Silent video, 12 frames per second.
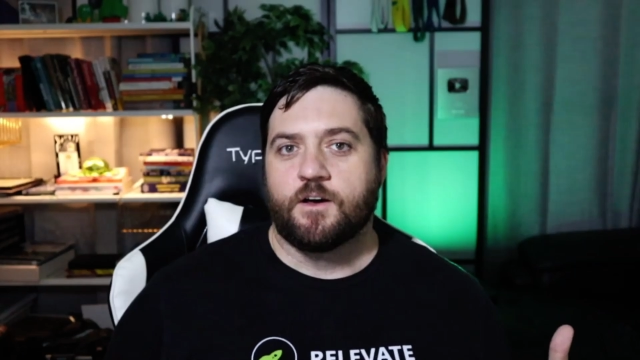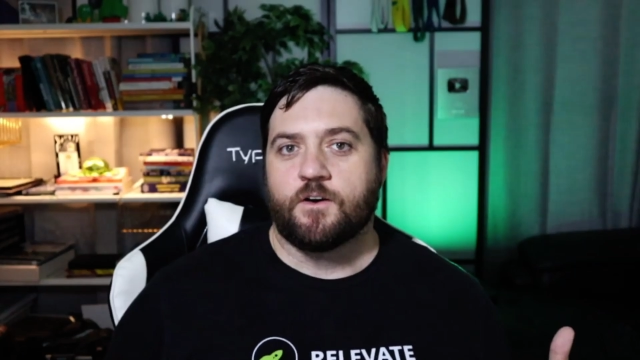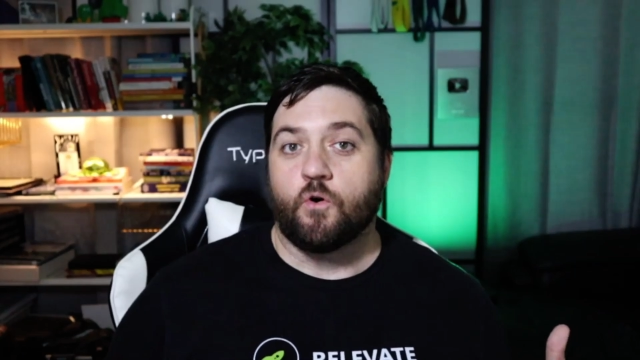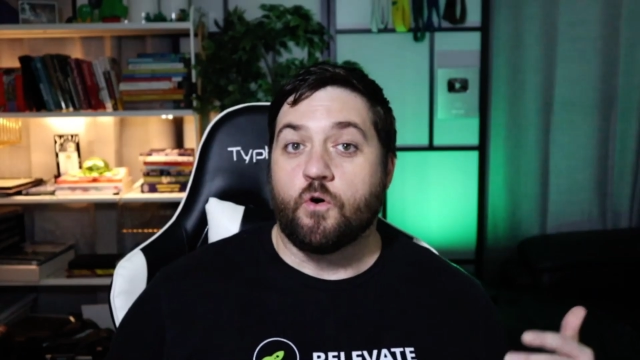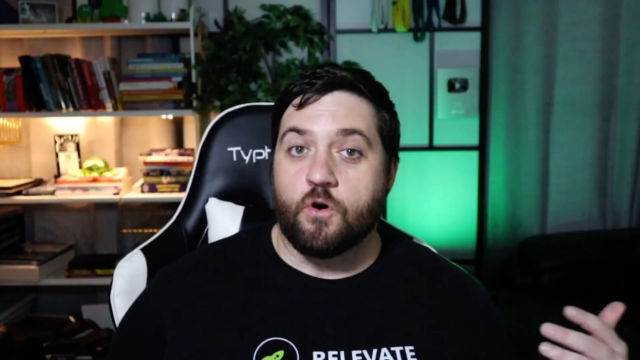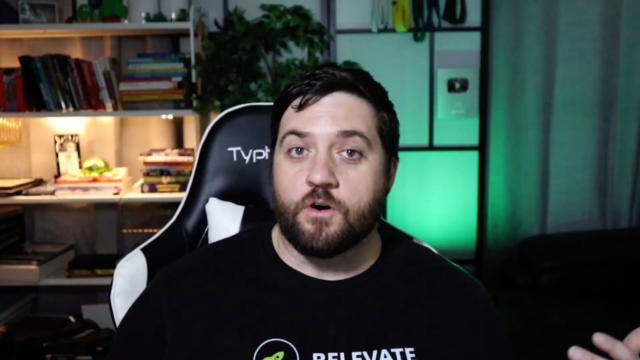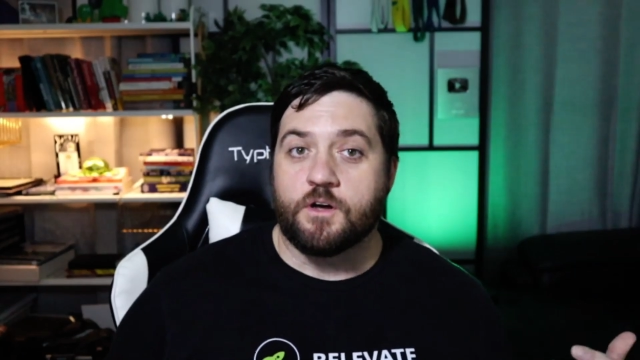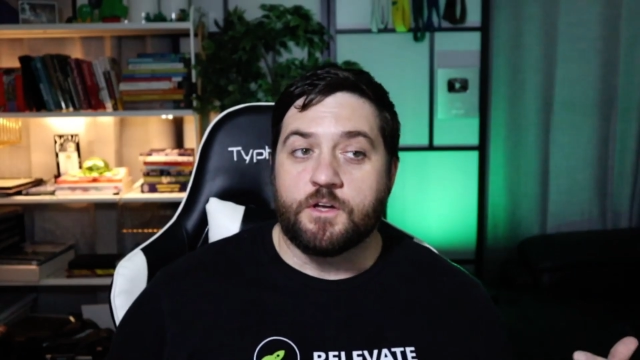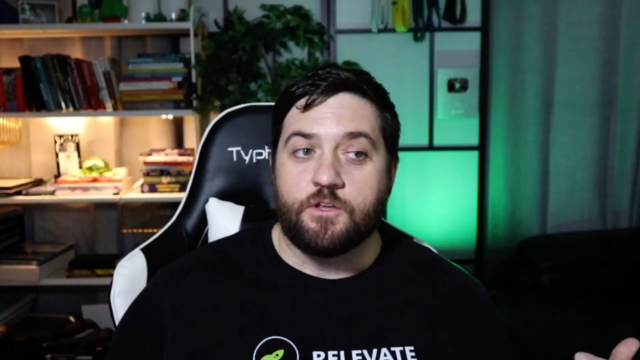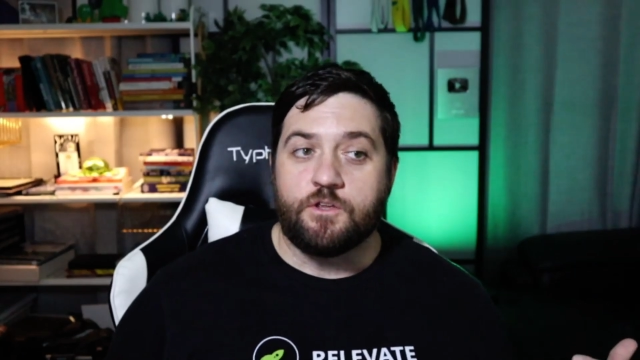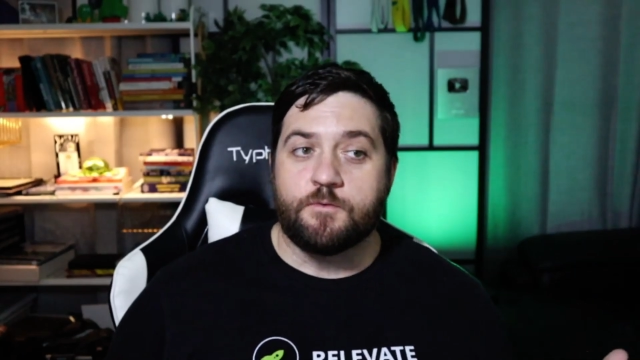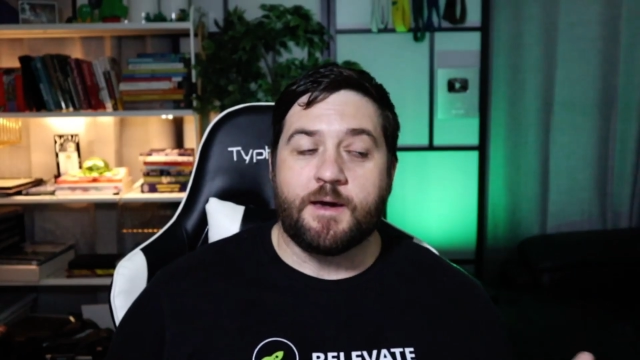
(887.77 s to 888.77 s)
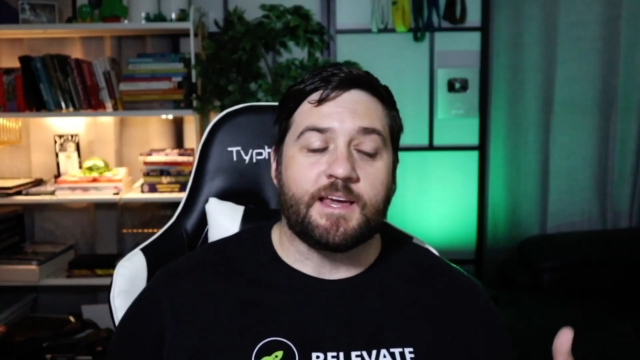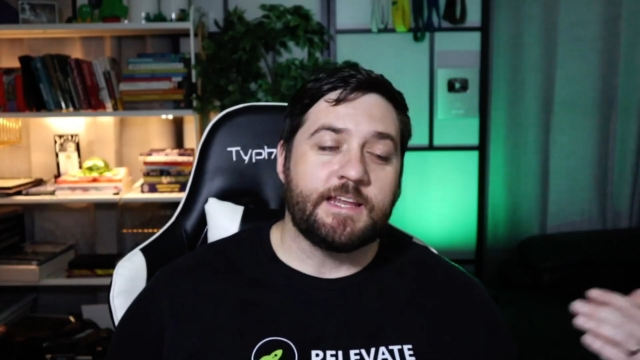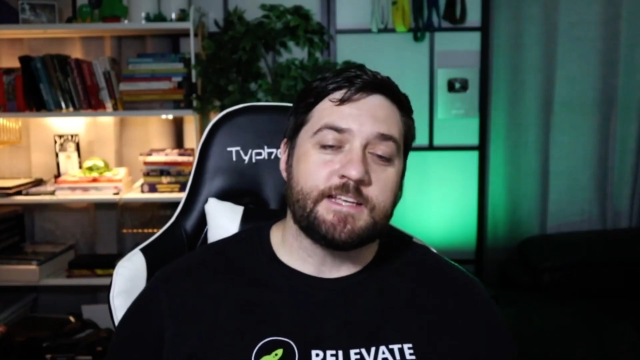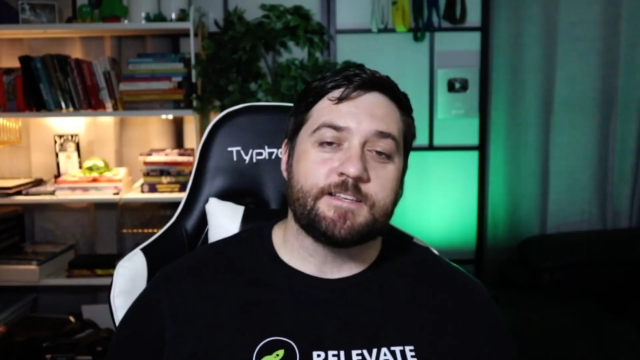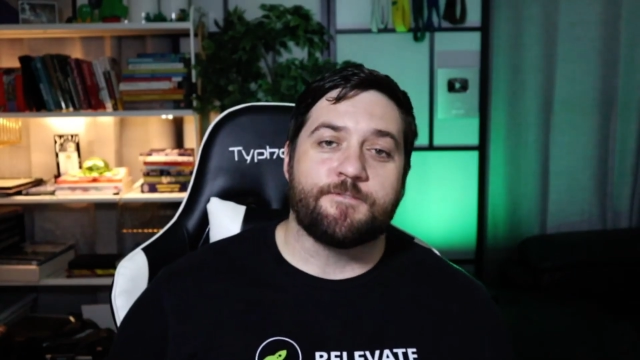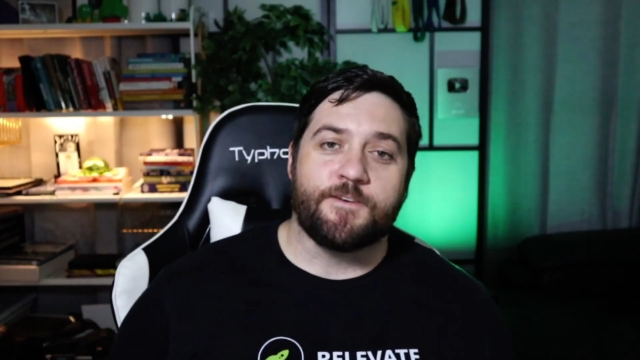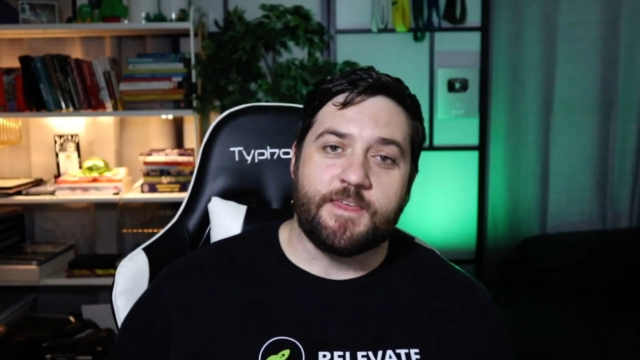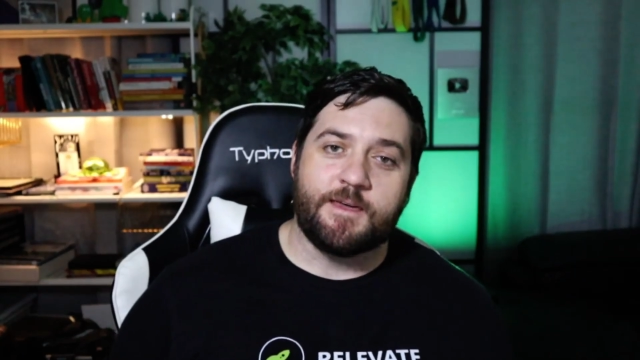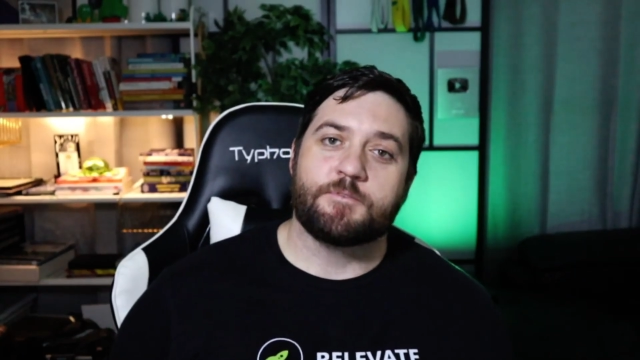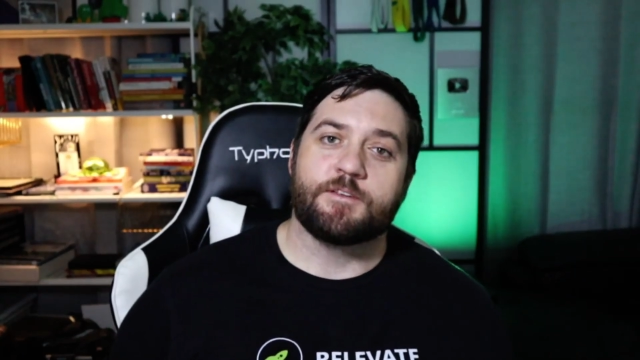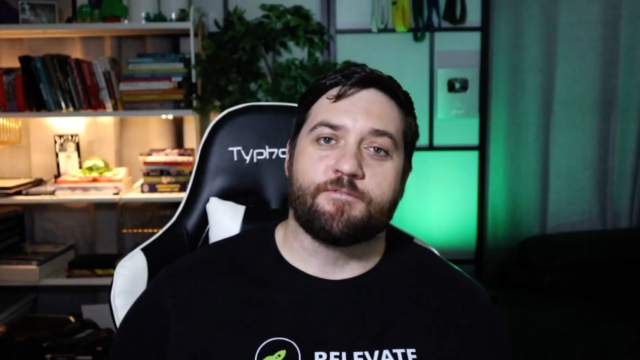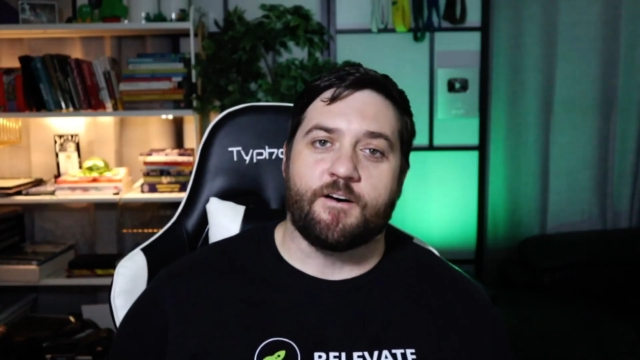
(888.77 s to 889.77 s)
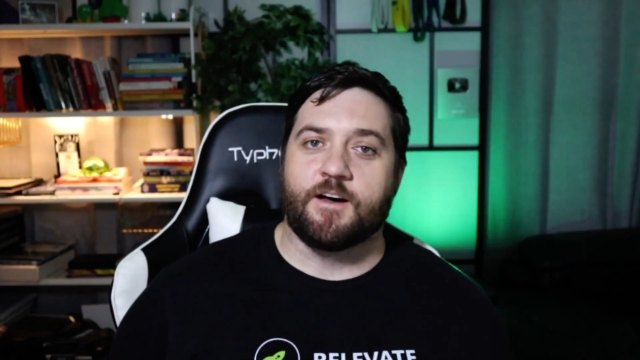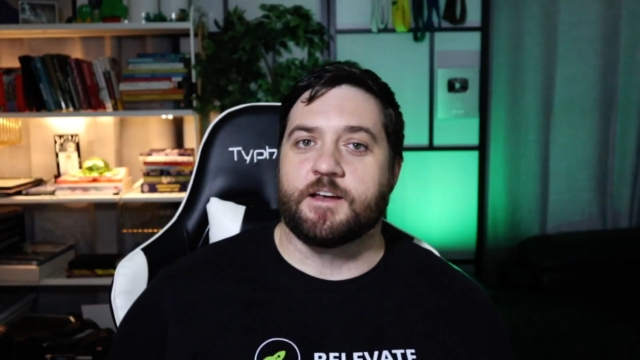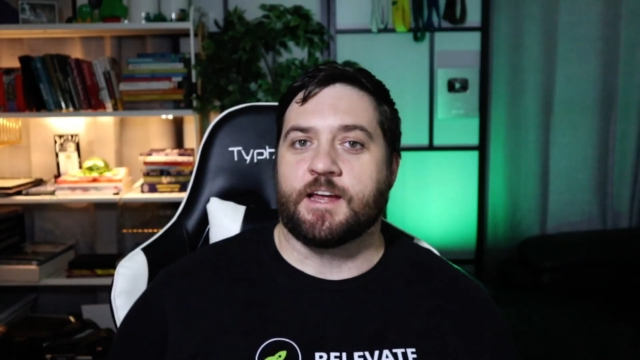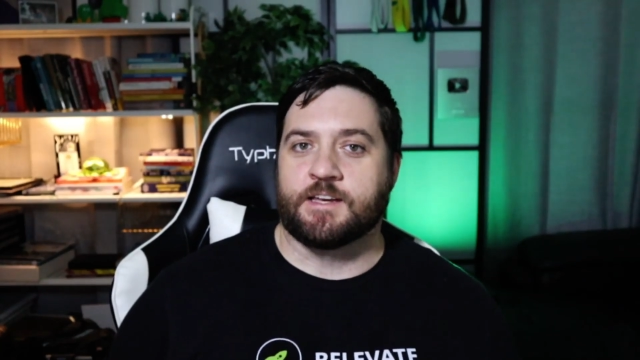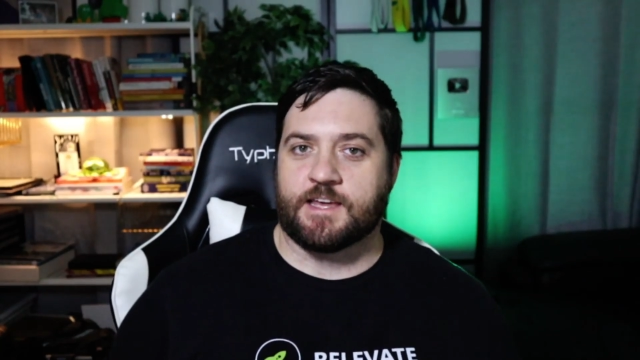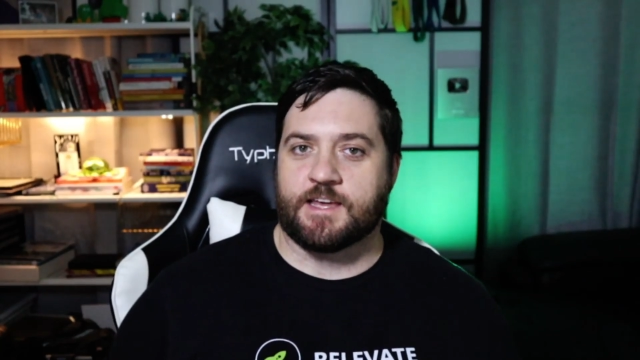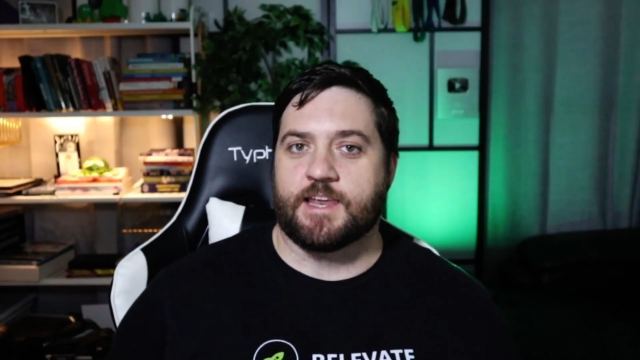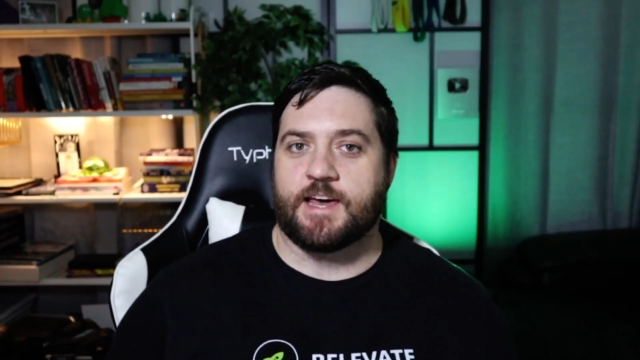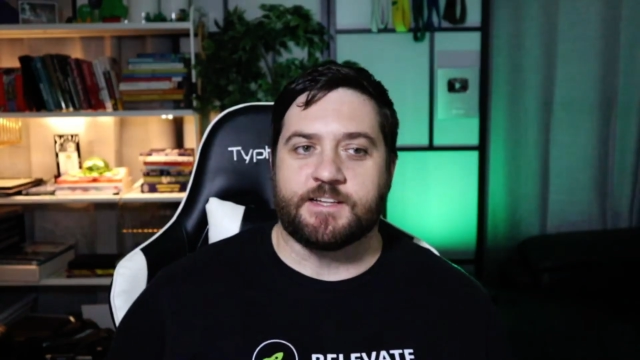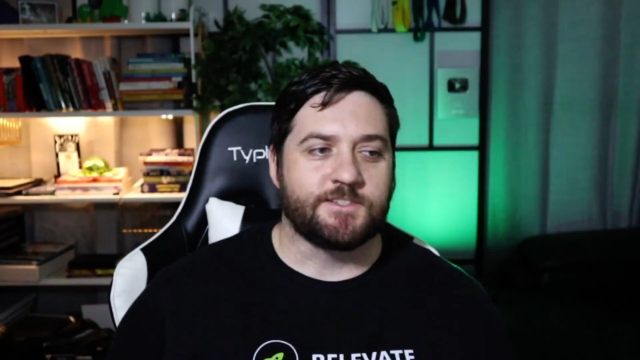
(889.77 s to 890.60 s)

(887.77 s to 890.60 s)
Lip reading: Or you make it easy for them to find and collate.